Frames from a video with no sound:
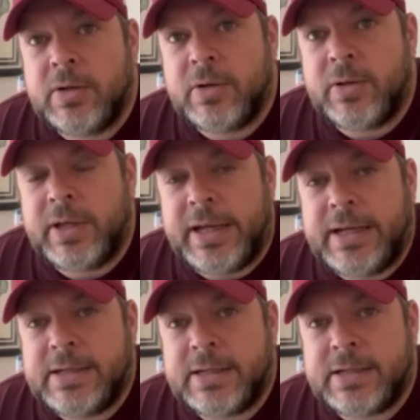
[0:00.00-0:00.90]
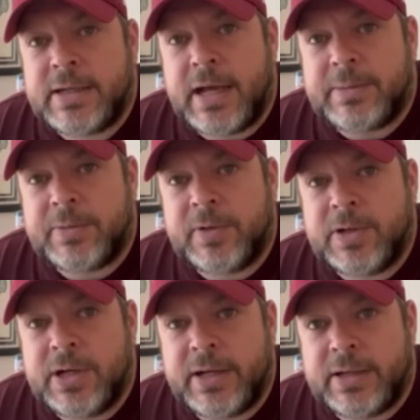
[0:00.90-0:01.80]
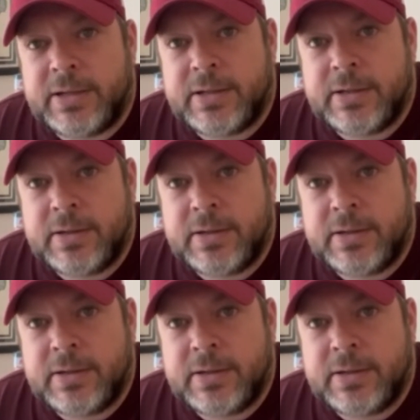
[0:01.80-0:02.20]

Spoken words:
on the 86 Topps for the Giants.